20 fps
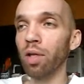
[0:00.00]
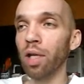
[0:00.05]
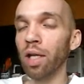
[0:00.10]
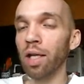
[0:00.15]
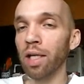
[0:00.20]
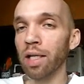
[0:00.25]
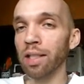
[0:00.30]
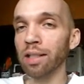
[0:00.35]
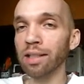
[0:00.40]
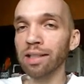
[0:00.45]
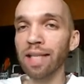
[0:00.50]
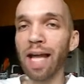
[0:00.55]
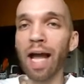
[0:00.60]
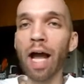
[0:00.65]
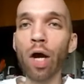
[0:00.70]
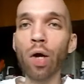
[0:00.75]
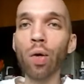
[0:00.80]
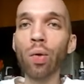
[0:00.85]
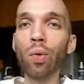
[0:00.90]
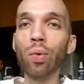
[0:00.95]
it is
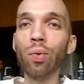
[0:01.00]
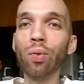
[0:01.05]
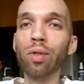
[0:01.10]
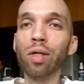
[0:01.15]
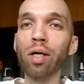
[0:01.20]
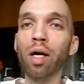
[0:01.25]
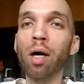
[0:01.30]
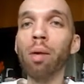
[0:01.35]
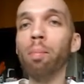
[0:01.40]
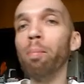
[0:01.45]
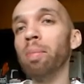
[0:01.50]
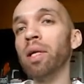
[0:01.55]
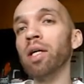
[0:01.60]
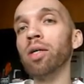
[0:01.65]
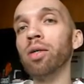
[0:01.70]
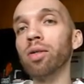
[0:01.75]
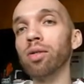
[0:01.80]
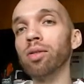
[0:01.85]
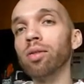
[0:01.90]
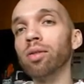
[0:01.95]
now a
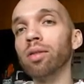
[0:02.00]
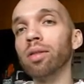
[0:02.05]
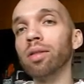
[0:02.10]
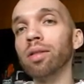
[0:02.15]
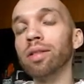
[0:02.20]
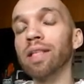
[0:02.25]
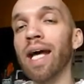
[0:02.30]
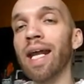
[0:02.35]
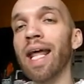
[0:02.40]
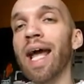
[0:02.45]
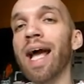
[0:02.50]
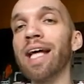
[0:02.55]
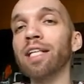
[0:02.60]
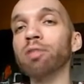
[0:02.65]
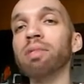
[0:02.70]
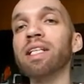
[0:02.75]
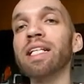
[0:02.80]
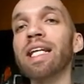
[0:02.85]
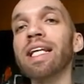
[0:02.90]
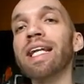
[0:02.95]
bill that has
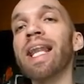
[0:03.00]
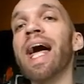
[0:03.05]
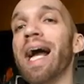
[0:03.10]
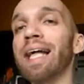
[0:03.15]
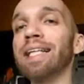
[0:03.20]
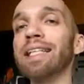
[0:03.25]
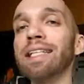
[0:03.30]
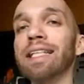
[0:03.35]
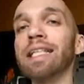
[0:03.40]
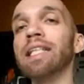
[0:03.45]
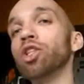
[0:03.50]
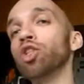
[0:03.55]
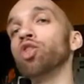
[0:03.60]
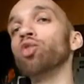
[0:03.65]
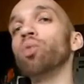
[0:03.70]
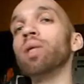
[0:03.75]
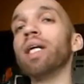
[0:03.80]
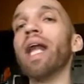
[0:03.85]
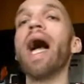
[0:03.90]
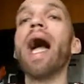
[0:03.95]
been enacted
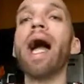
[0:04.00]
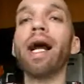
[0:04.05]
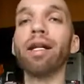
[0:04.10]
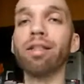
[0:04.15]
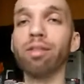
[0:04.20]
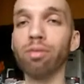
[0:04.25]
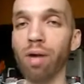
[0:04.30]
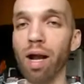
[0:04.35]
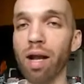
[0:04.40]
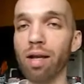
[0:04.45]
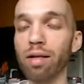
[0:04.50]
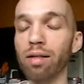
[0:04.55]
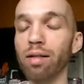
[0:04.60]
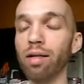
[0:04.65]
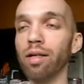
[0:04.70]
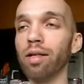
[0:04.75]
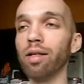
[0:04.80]
into an act, right?